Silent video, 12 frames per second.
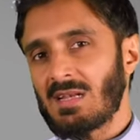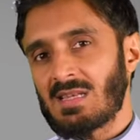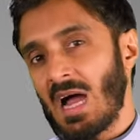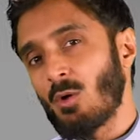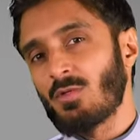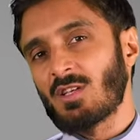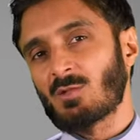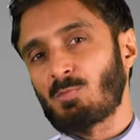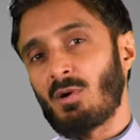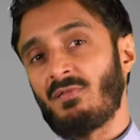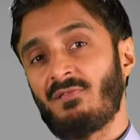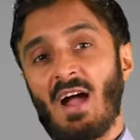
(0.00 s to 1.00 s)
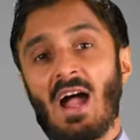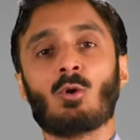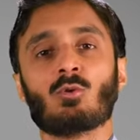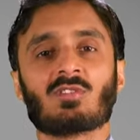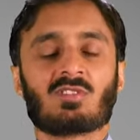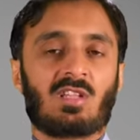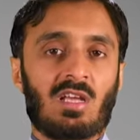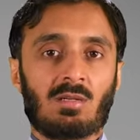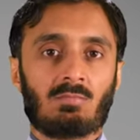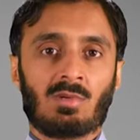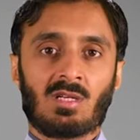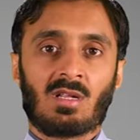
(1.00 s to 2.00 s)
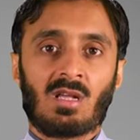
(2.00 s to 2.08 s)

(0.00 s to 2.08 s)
down this profound statement.